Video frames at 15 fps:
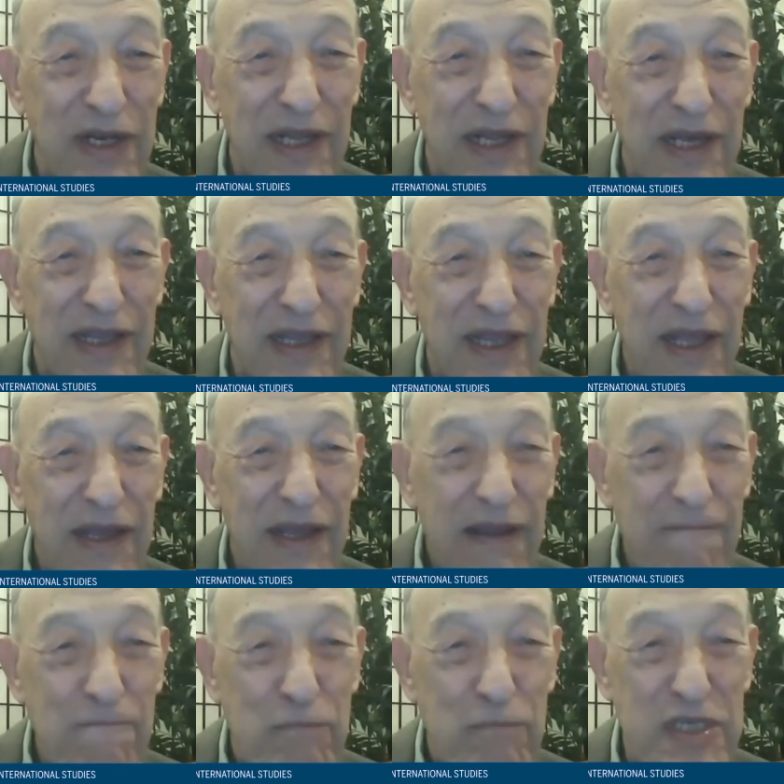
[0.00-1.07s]
to get
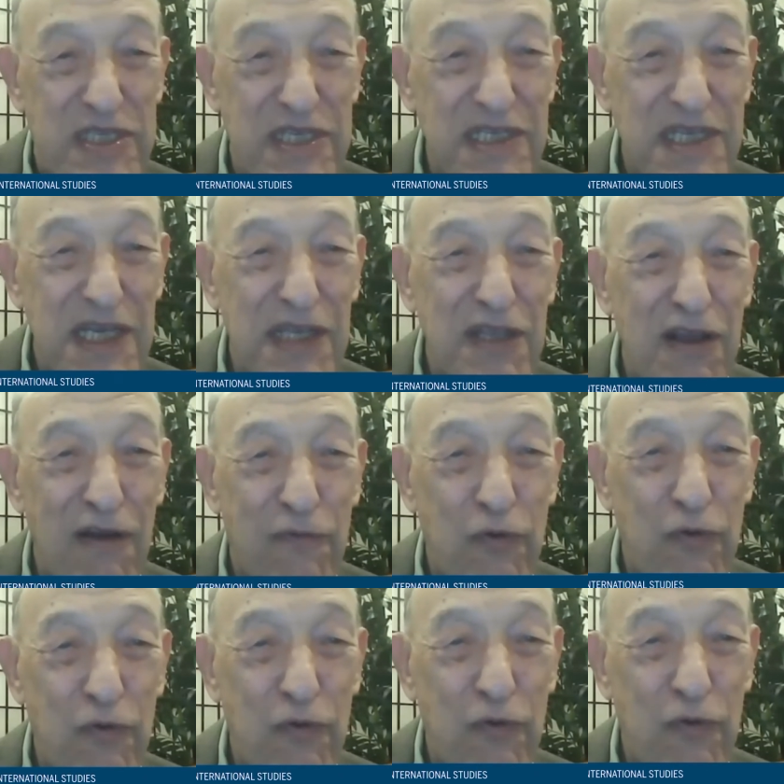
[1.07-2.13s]
business in there
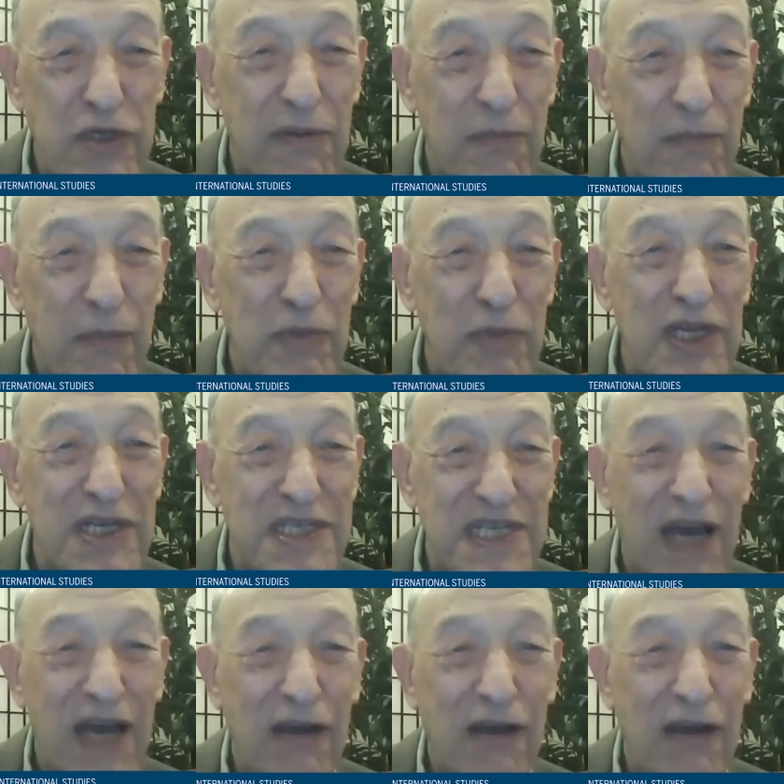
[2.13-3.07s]
first and beat us